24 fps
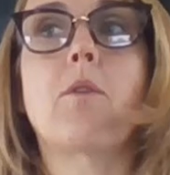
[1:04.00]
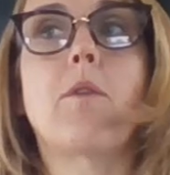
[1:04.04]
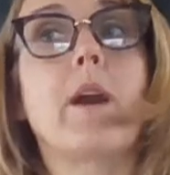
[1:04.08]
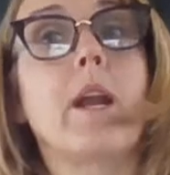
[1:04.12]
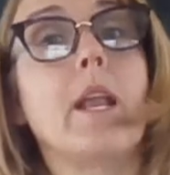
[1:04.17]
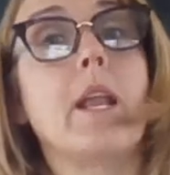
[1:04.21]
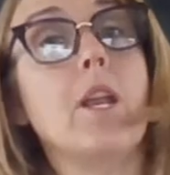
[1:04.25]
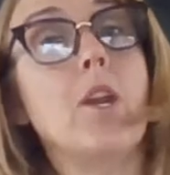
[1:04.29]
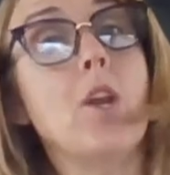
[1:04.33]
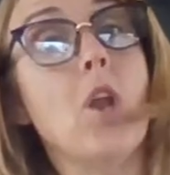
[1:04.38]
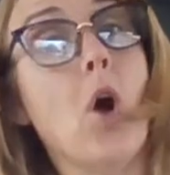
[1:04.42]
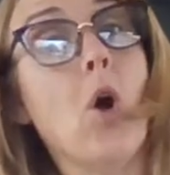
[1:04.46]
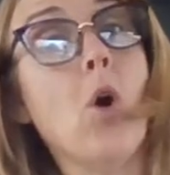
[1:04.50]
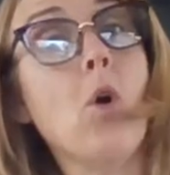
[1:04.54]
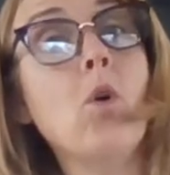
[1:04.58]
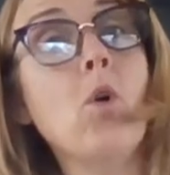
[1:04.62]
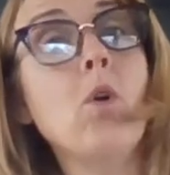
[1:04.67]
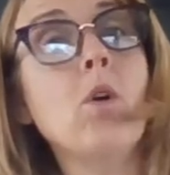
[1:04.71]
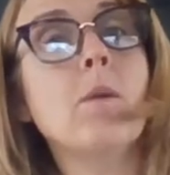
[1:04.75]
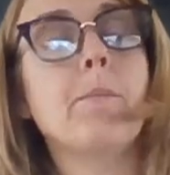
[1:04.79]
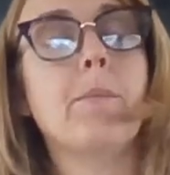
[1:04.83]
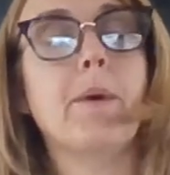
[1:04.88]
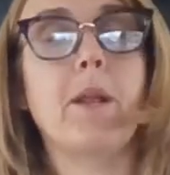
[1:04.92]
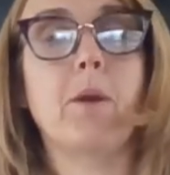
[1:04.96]
already
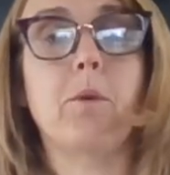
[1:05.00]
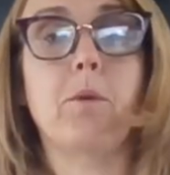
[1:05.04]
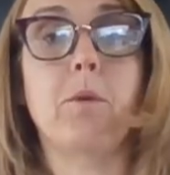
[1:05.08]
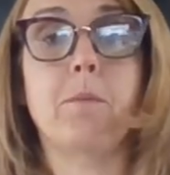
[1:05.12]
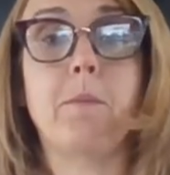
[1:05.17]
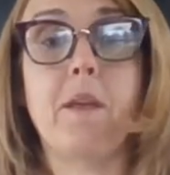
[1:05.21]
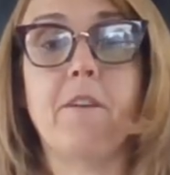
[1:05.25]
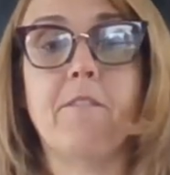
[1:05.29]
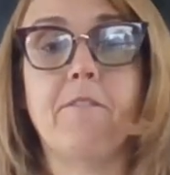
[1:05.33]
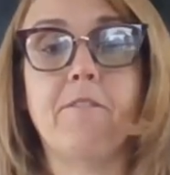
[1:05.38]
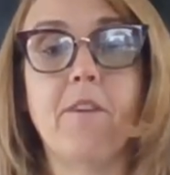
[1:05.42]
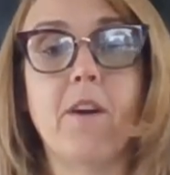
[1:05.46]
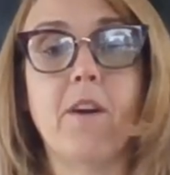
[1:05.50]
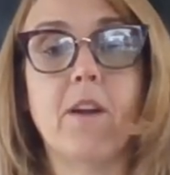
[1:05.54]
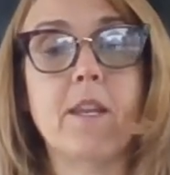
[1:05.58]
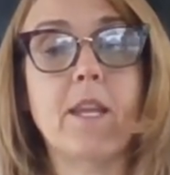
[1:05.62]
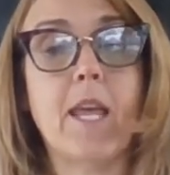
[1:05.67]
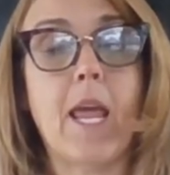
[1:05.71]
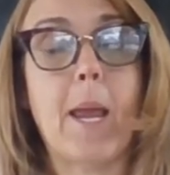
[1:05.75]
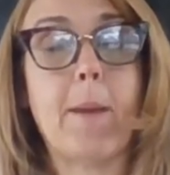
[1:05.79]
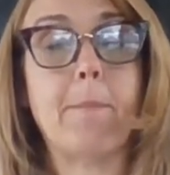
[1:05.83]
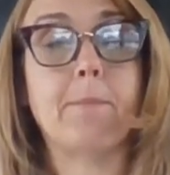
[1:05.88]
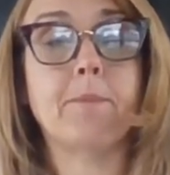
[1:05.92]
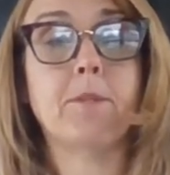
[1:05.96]
know, but it would be a
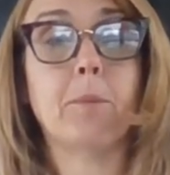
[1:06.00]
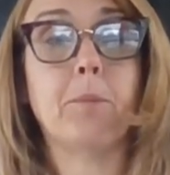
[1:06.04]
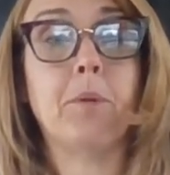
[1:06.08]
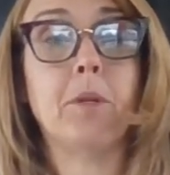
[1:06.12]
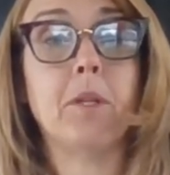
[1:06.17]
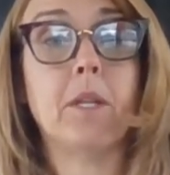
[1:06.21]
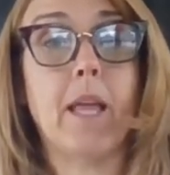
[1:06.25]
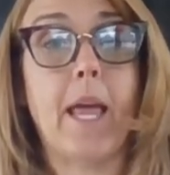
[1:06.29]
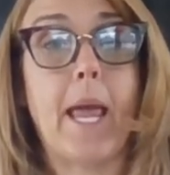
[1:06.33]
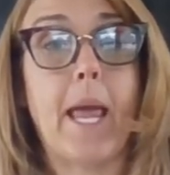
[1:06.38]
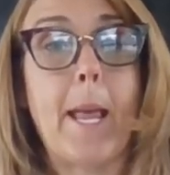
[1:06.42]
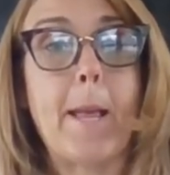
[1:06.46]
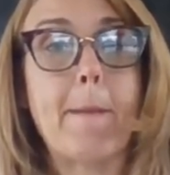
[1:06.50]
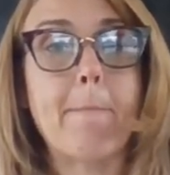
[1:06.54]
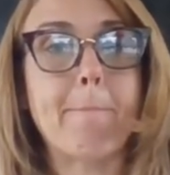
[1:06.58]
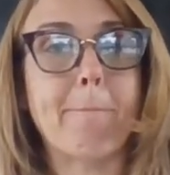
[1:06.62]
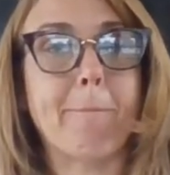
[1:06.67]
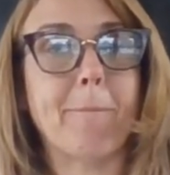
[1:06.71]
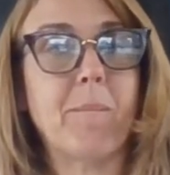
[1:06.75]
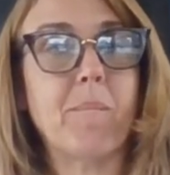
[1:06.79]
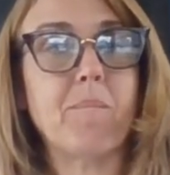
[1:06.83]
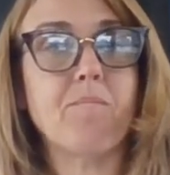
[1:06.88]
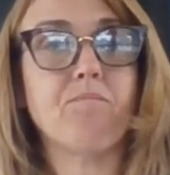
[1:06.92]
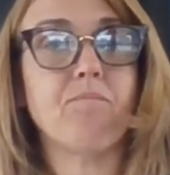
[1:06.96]
fun game to play
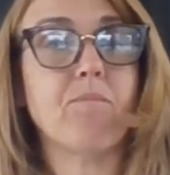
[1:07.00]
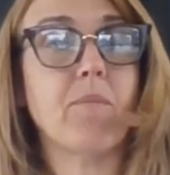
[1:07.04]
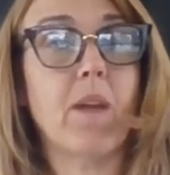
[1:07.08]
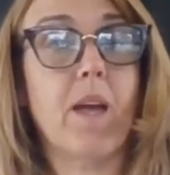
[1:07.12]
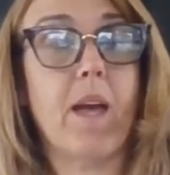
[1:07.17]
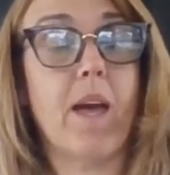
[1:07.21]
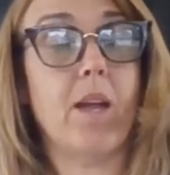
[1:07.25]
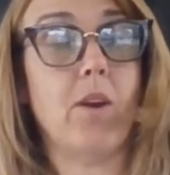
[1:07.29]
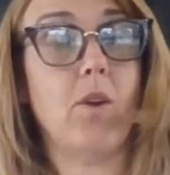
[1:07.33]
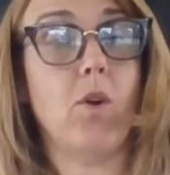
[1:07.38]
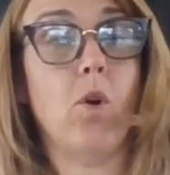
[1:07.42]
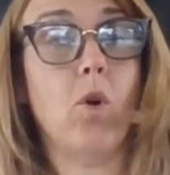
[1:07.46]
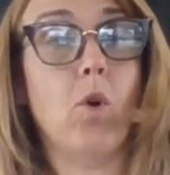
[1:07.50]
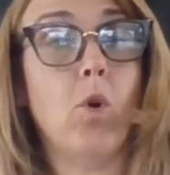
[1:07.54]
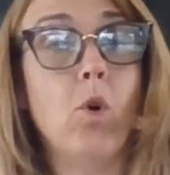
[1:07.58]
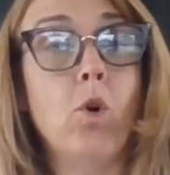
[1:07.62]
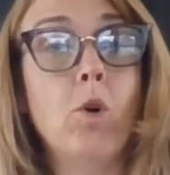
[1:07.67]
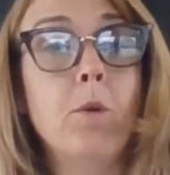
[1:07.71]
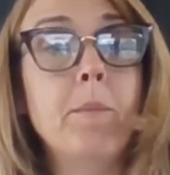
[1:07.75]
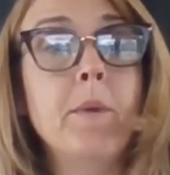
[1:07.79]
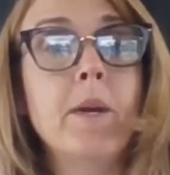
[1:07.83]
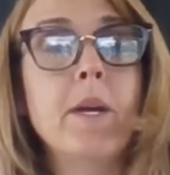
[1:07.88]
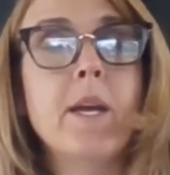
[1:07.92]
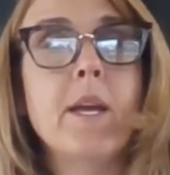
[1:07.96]
at
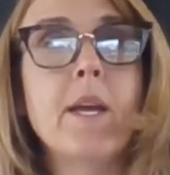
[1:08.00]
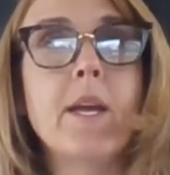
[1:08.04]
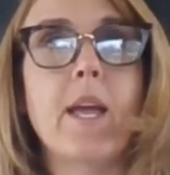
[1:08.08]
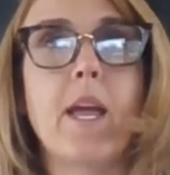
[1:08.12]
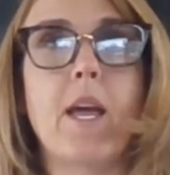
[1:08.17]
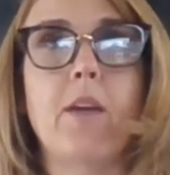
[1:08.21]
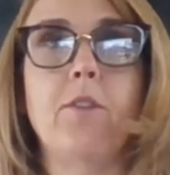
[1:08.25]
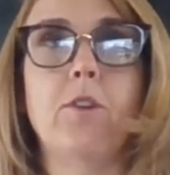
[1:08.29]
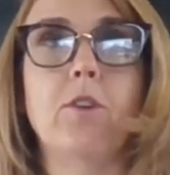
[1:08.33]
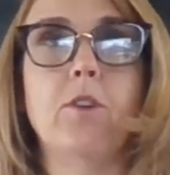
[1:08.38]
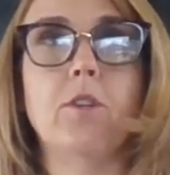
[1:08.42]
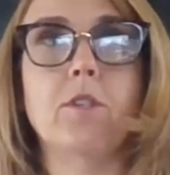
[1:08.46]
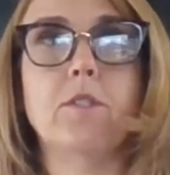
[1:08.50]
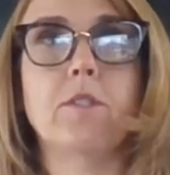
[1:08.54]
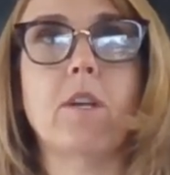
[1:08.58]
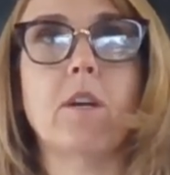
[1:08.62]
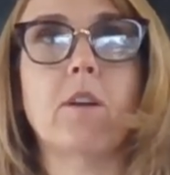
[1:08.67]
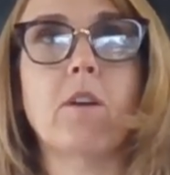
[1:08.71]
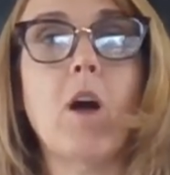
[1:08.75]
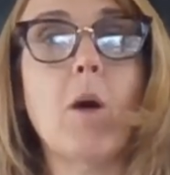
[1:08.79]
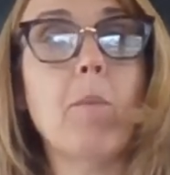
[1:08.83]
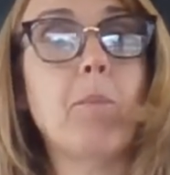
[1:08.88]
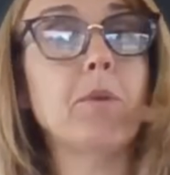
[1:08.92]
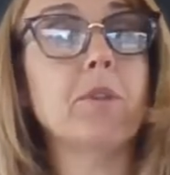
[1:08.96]
home, and there's
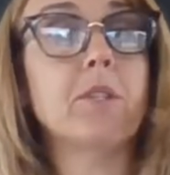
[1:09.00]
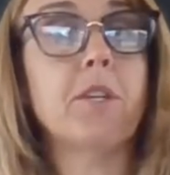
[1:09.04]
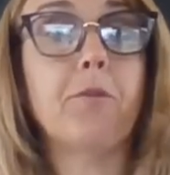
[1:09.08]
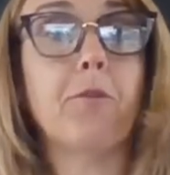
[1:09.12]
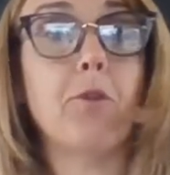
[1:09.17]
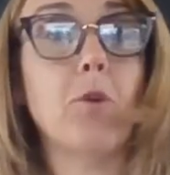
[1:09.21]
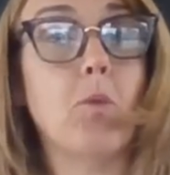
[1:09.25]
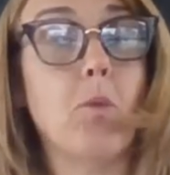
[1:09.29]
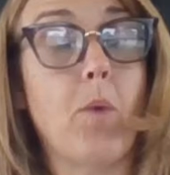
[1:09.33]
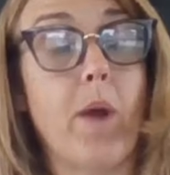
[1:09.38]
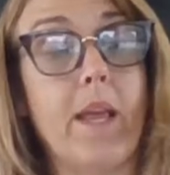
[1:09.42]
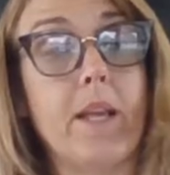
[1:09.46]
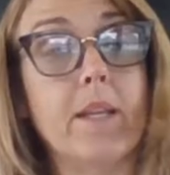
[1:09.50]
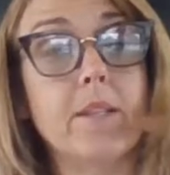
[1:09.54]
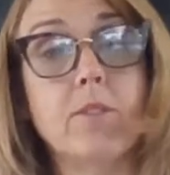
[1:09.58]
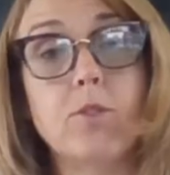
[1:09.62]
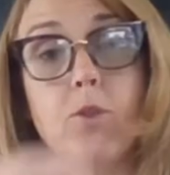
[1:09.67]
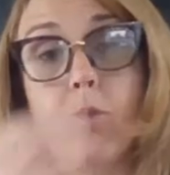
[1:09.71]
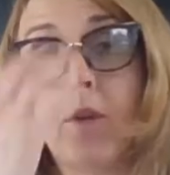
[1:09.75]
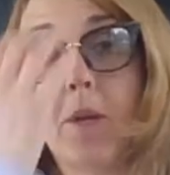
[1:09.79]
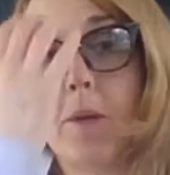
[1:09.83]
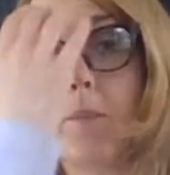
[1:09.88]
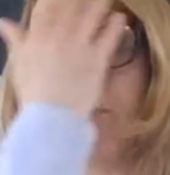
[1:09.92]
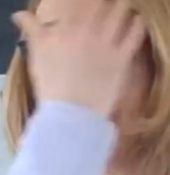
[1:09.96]
a couple different
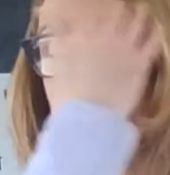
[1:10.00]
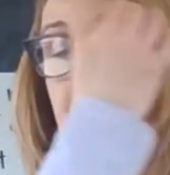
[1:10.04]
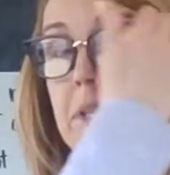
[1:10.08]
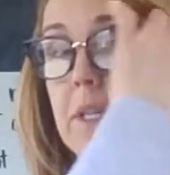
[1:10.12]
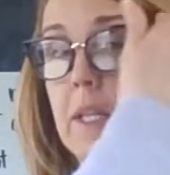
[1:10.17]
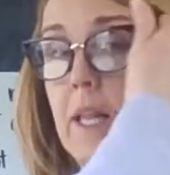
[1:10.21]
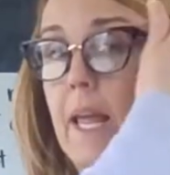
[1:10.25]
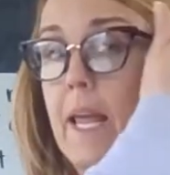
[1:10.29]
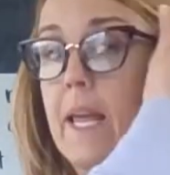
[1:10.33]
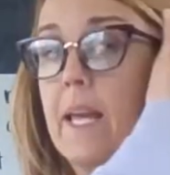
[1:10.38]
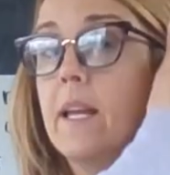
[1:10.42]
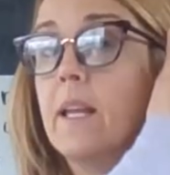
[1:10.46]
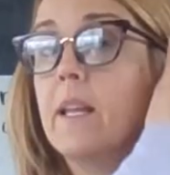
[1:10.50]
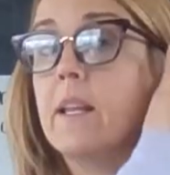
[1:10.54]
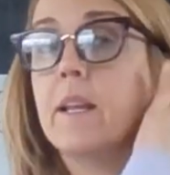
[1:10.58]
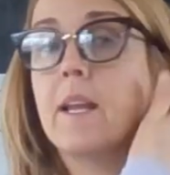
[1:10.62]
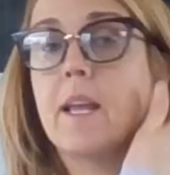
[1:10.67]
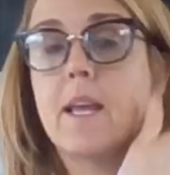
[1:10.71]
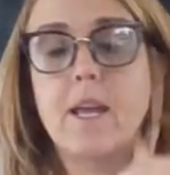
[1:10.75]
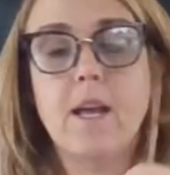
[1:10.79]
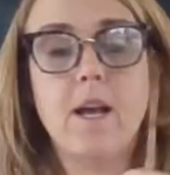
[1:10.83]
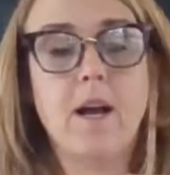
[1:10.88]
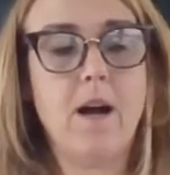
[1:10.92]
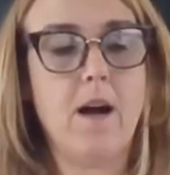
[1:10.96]
ways you can play it.